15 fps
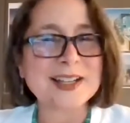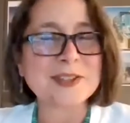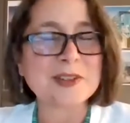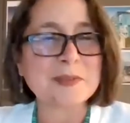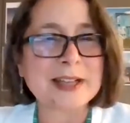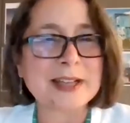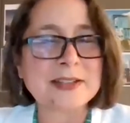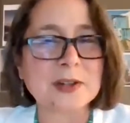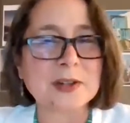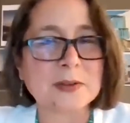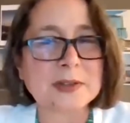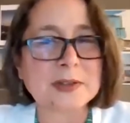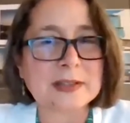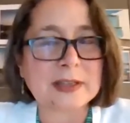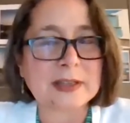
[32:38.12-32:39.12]
what makes your
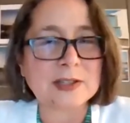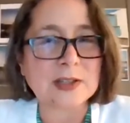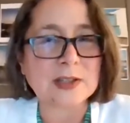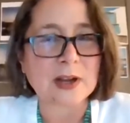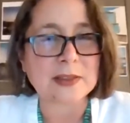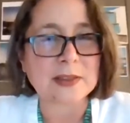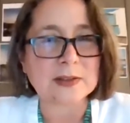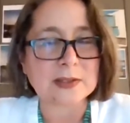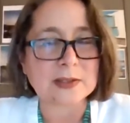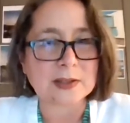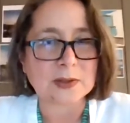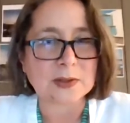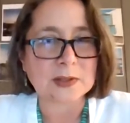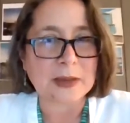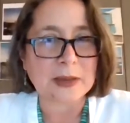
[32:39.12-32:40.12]
cuisine, Jonathan,
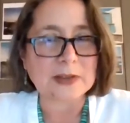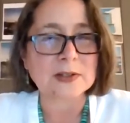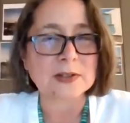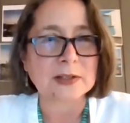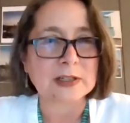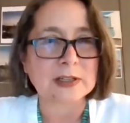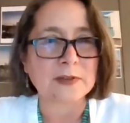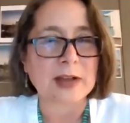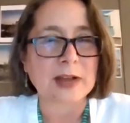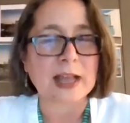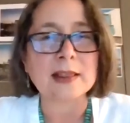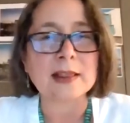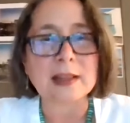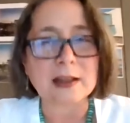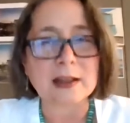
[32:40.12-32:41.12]
so special and different. I
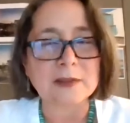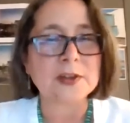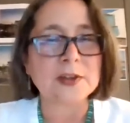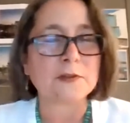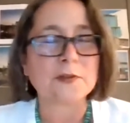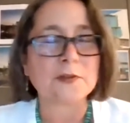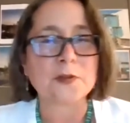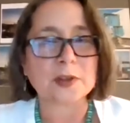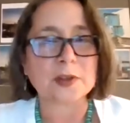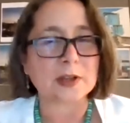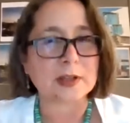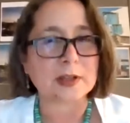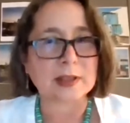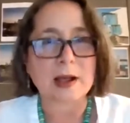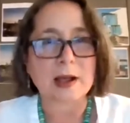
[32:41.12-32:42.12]
love
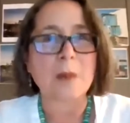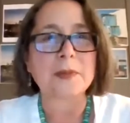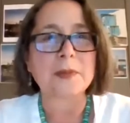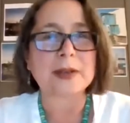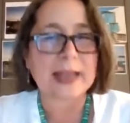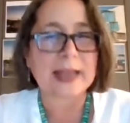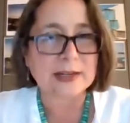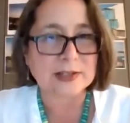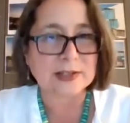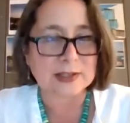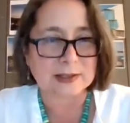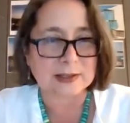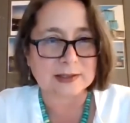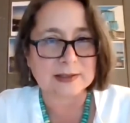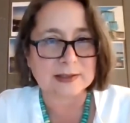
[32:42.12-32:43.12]
the
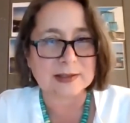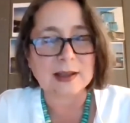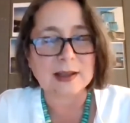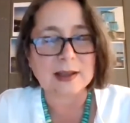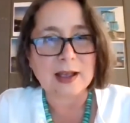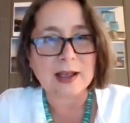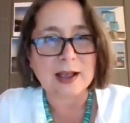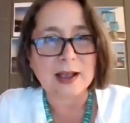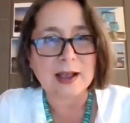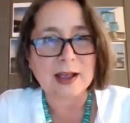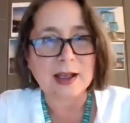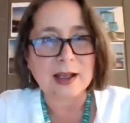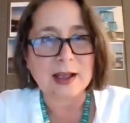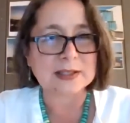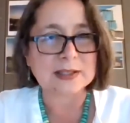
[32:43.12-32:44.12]
combinations
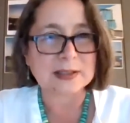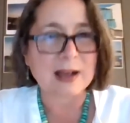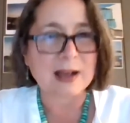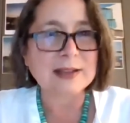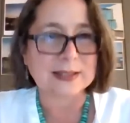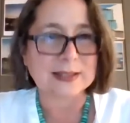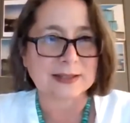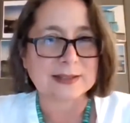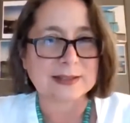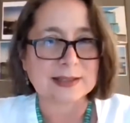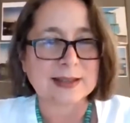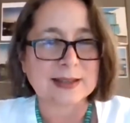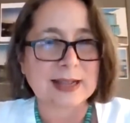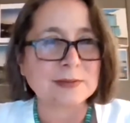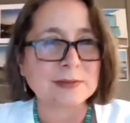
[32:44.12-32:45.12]
of these sauces,
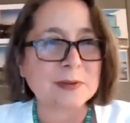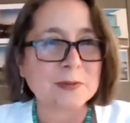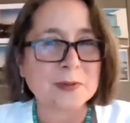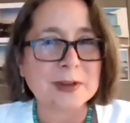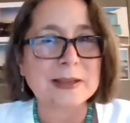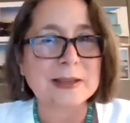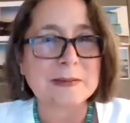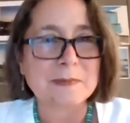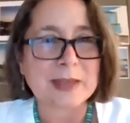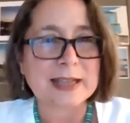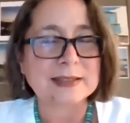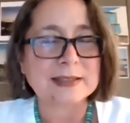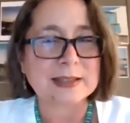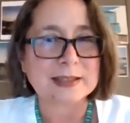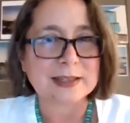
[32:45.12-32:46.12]
and that's what really
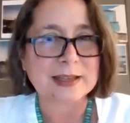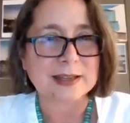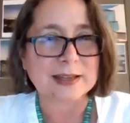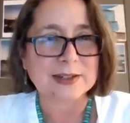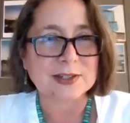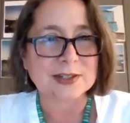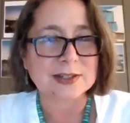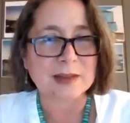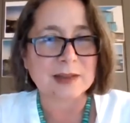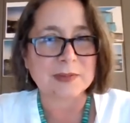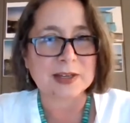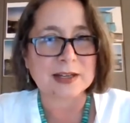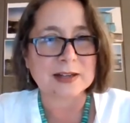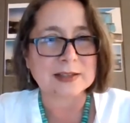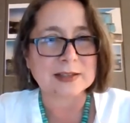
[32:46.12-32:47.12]
makes a dish. I
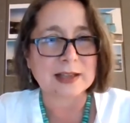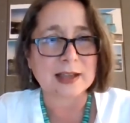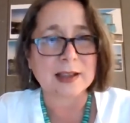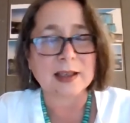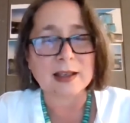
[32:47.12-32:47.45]
mean, it's like